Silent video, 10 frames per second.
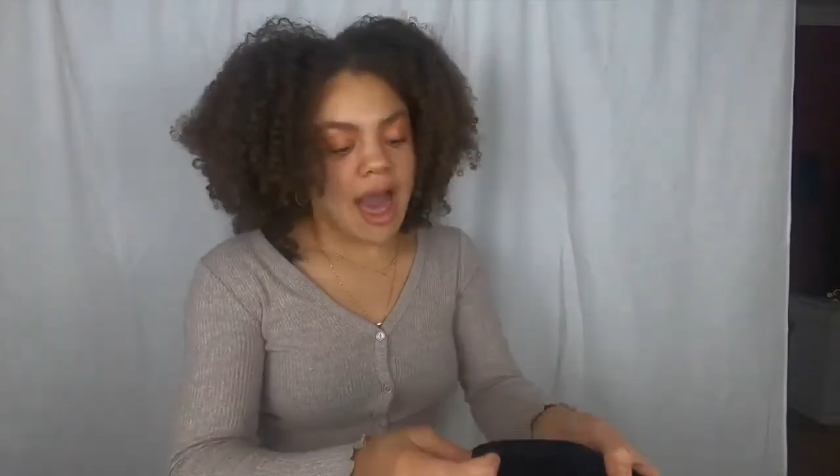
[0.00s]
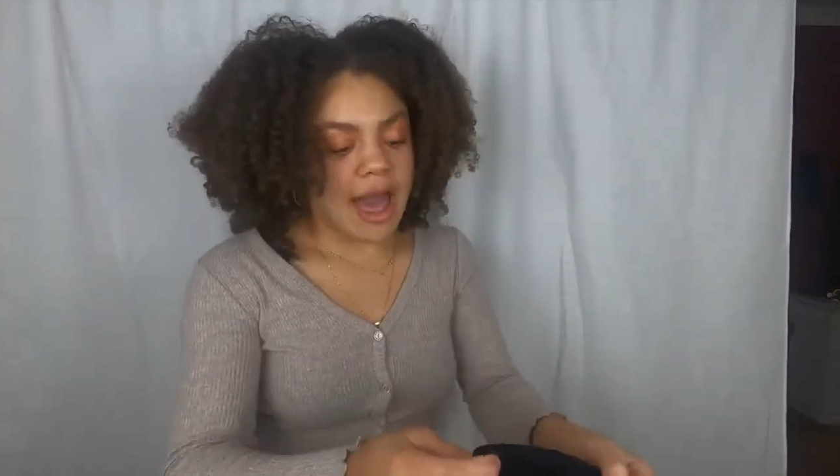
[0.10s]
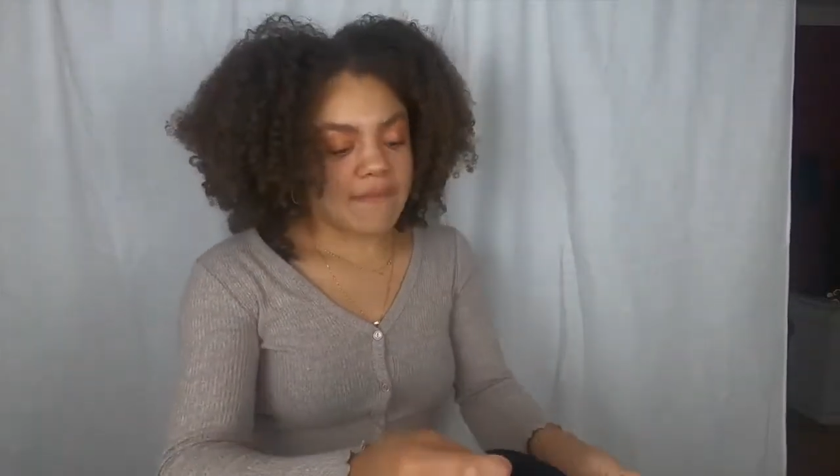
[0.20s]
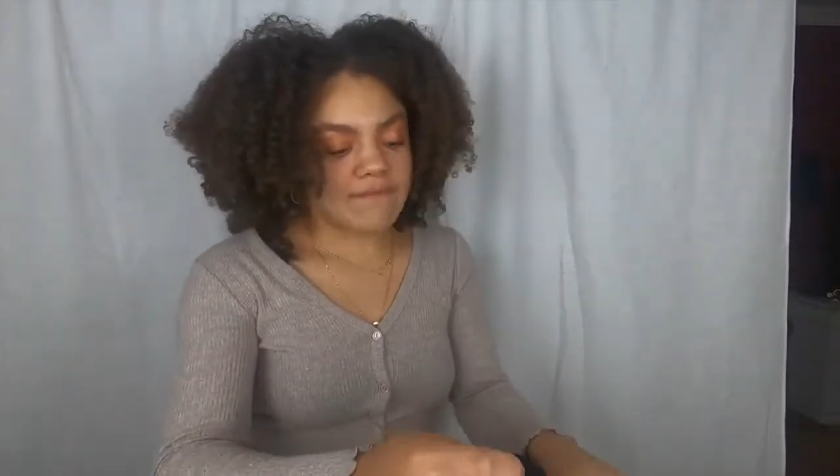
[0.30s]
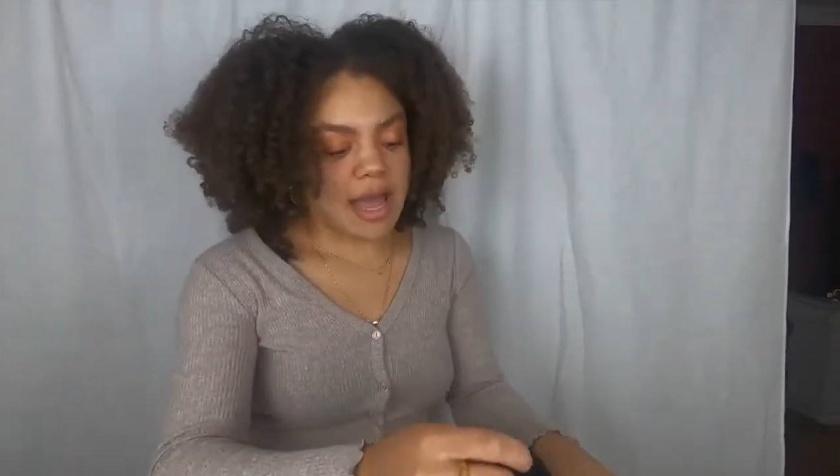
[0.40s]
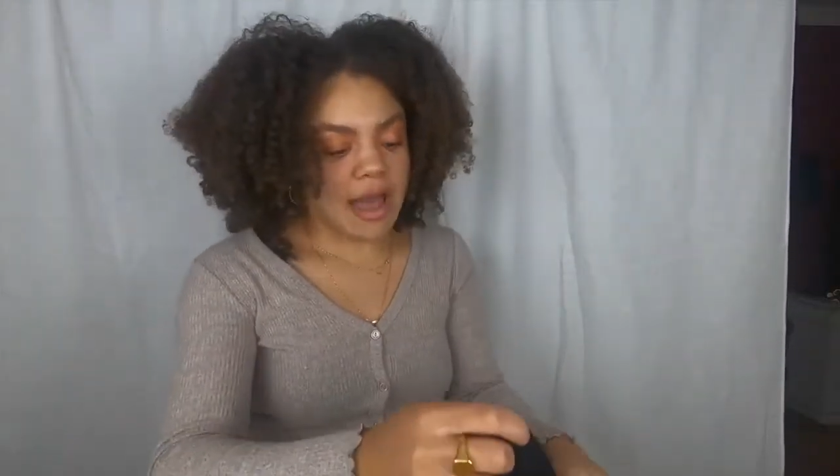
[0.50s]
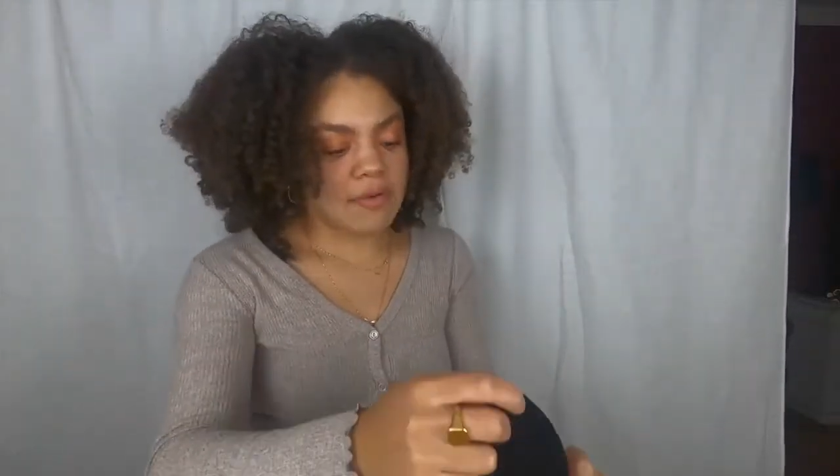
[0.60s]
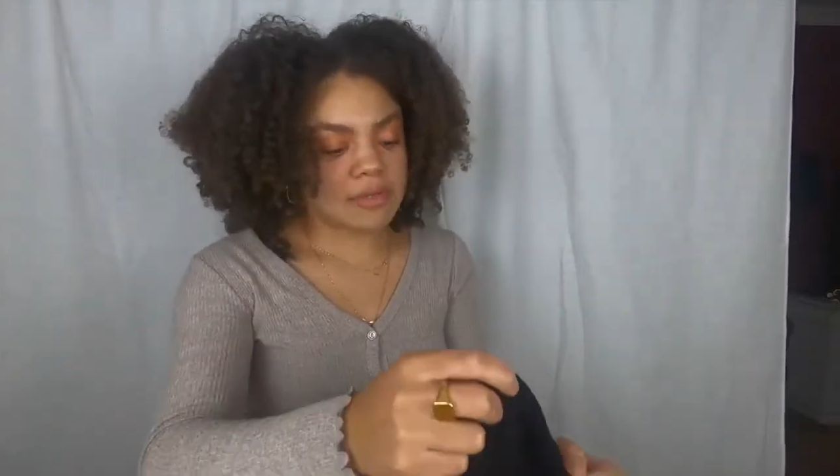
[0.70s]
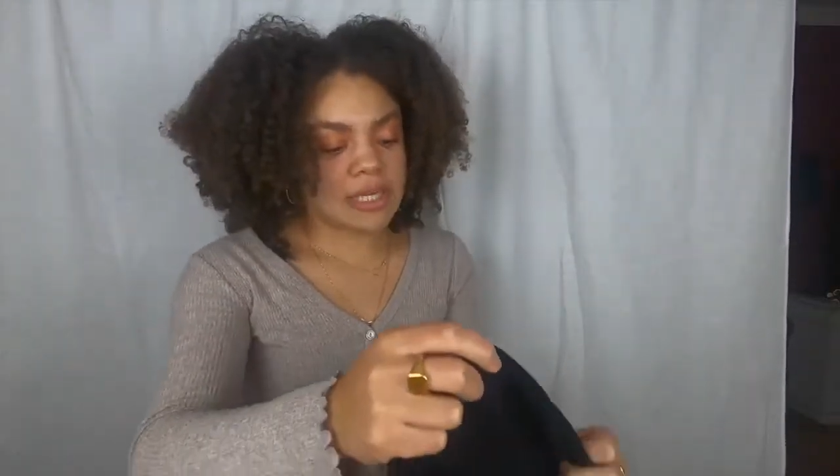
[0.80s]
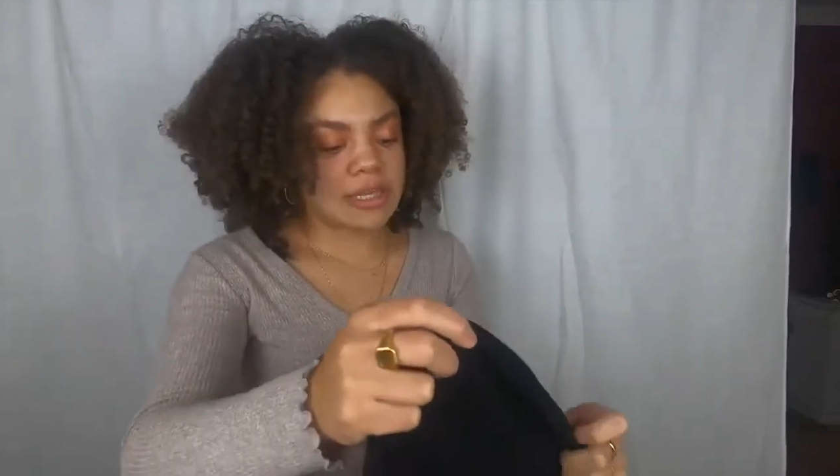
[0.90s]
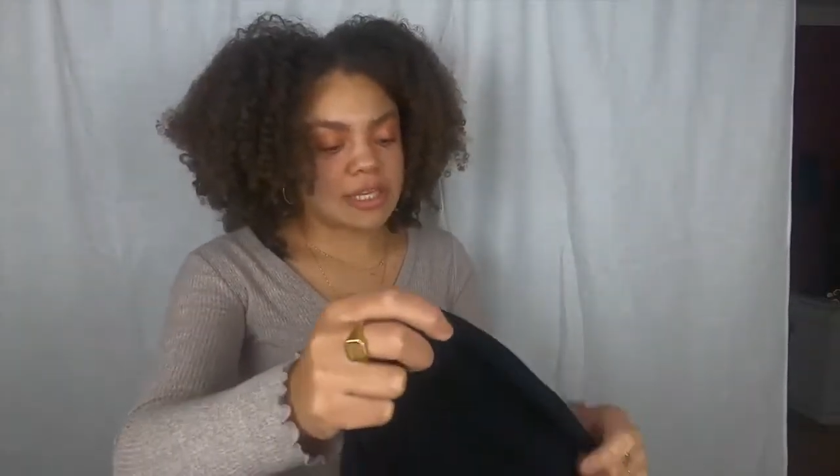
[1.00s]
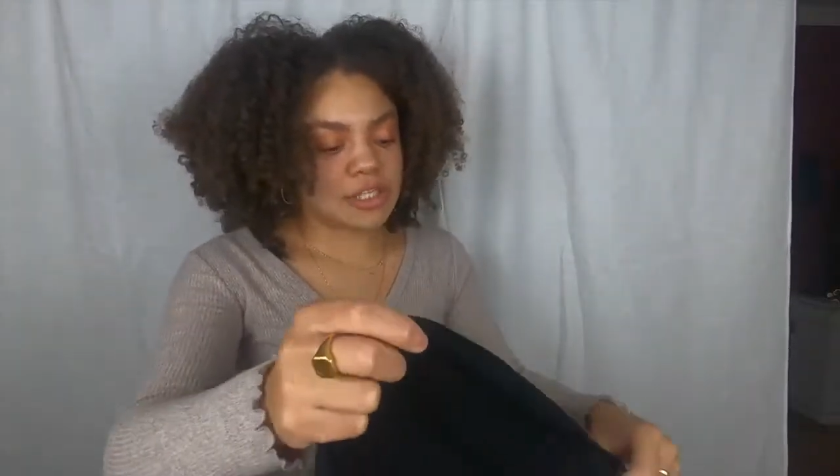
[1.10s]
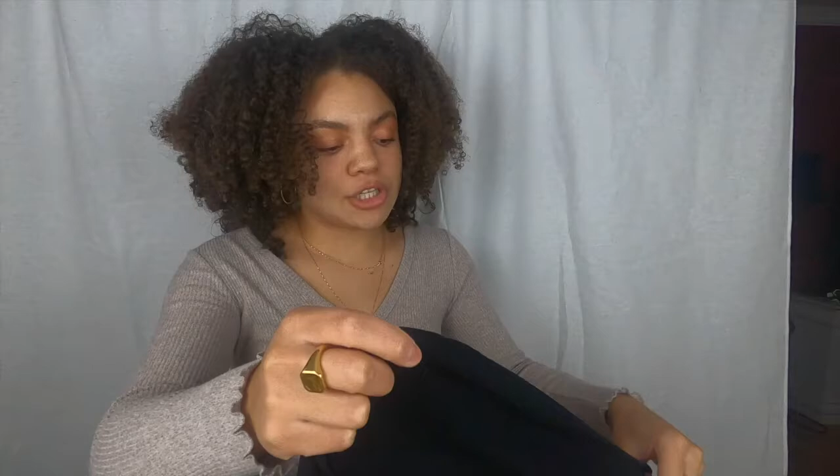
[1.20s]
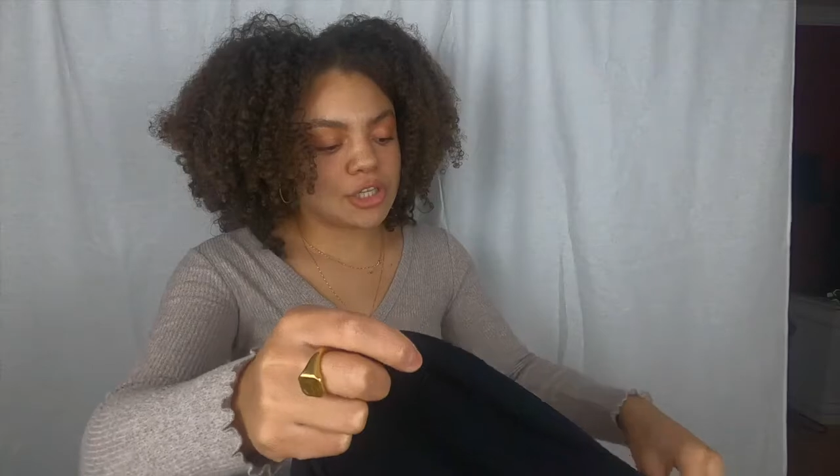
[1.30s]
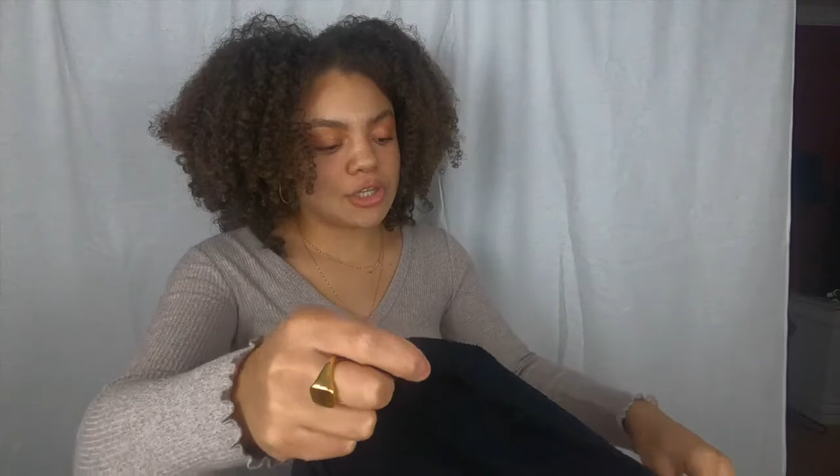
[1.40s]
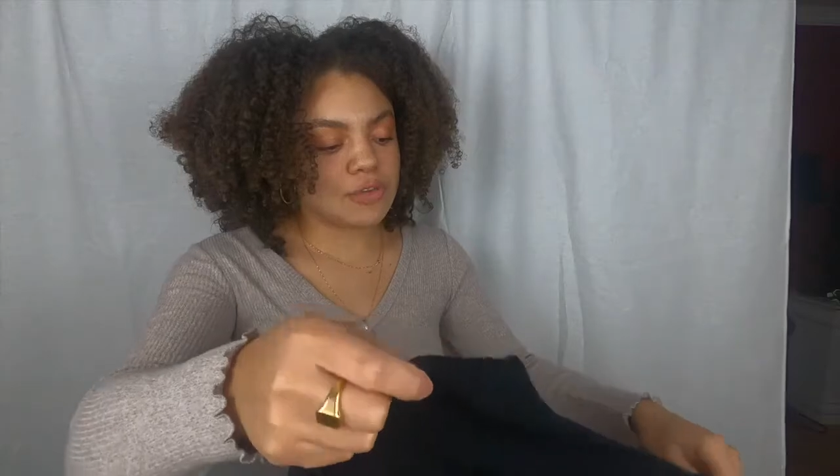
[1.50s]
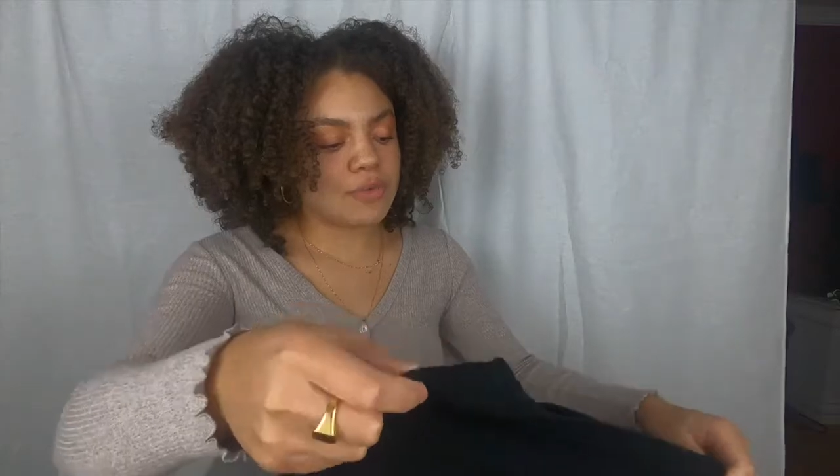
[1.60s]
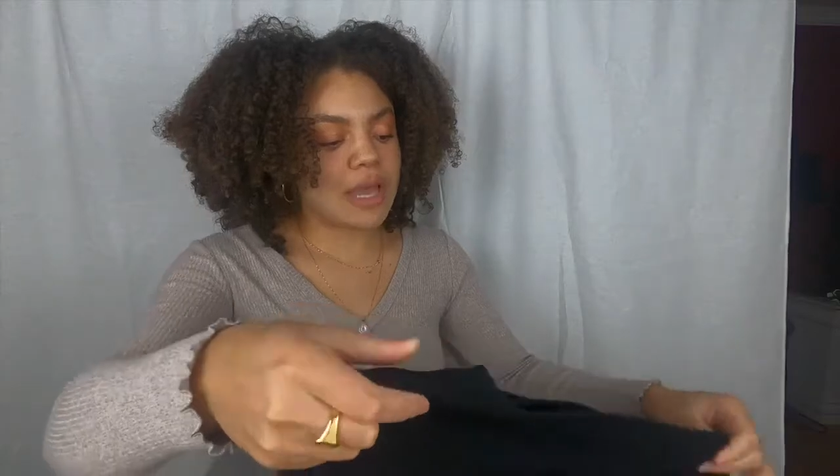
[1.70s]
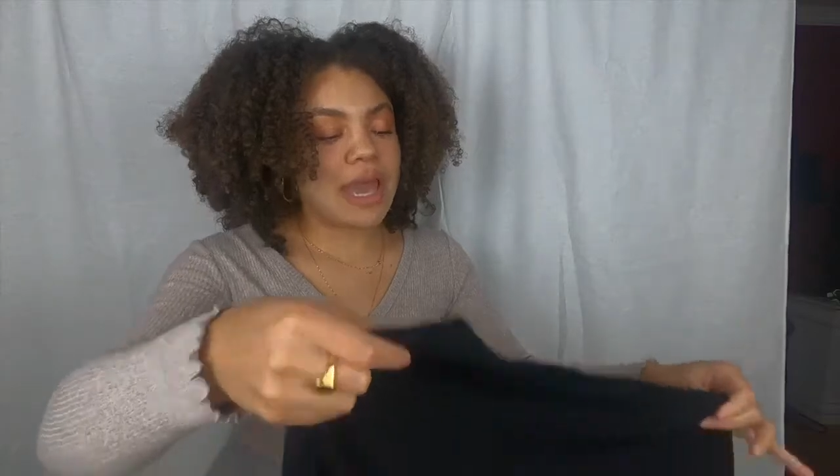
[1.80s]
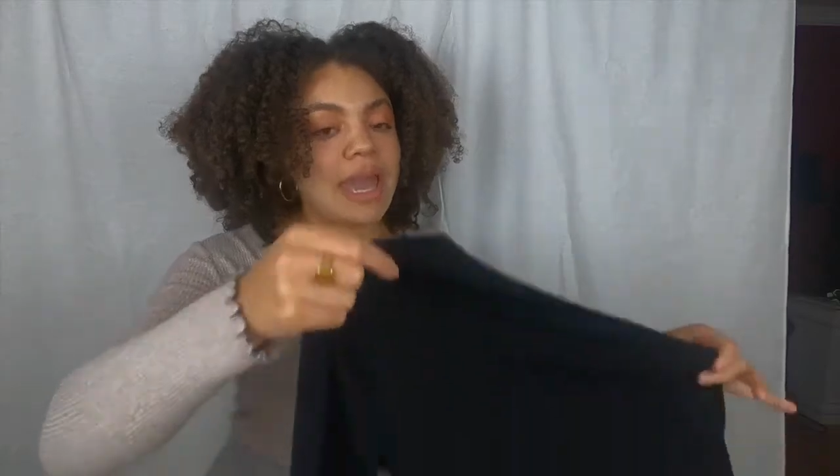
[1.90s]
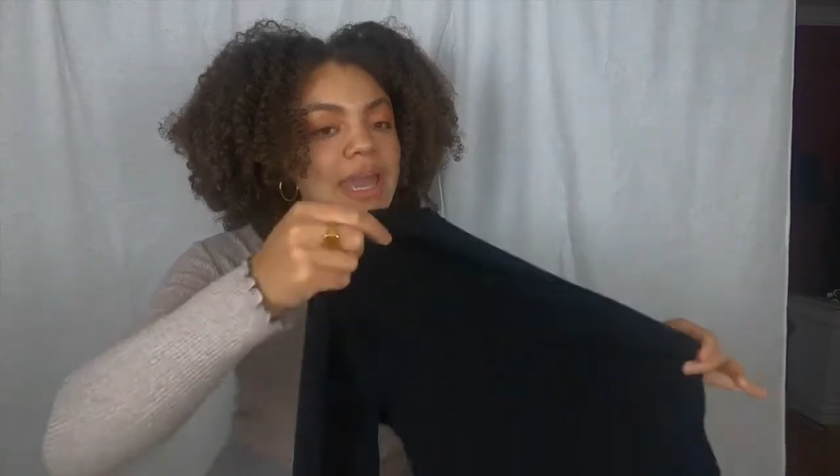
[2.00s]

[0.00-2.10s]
I found this cute